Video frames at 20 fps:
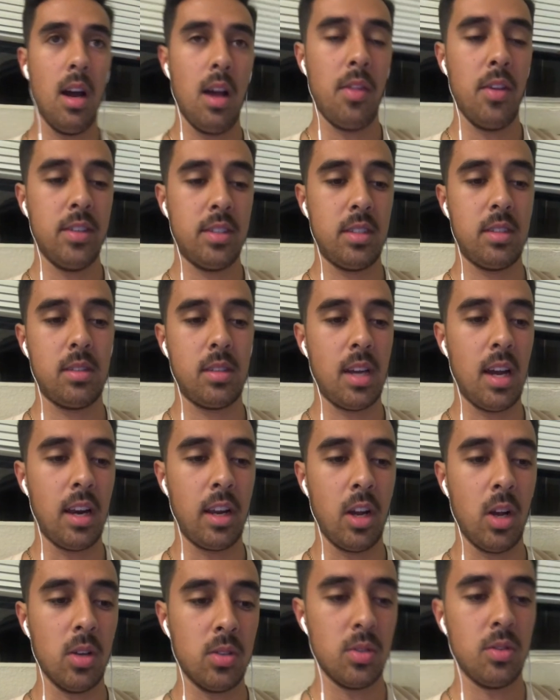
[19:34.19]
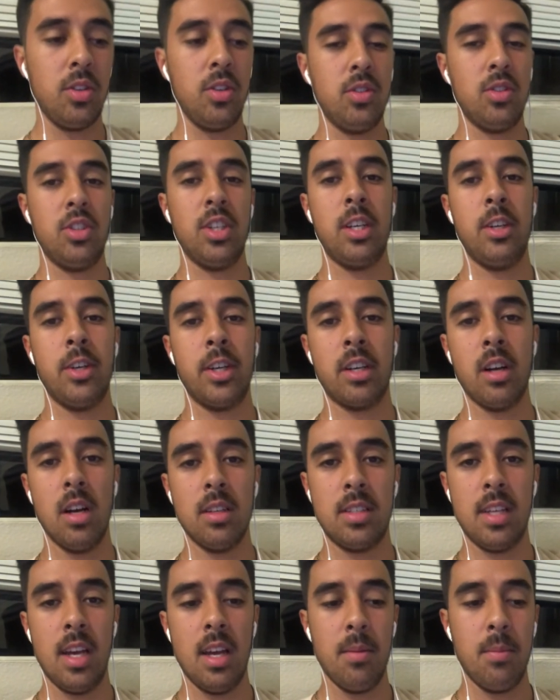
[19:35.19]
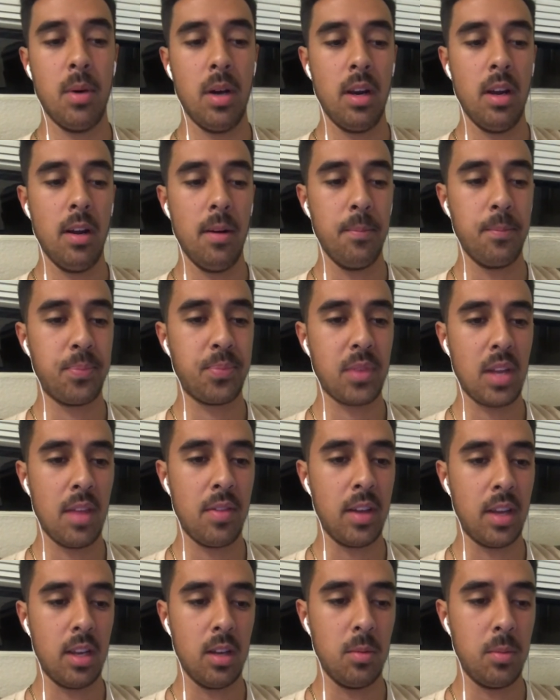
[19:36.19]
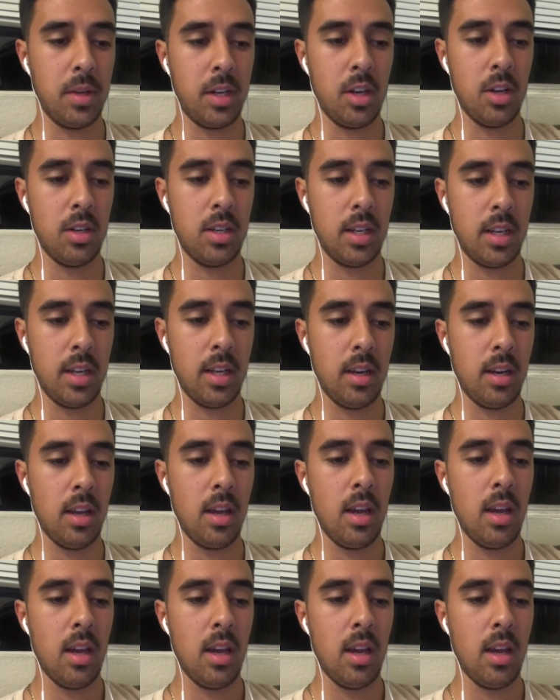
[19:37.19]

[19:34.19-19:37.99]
This kind of goes with user-generated content, but I think it'd be good to get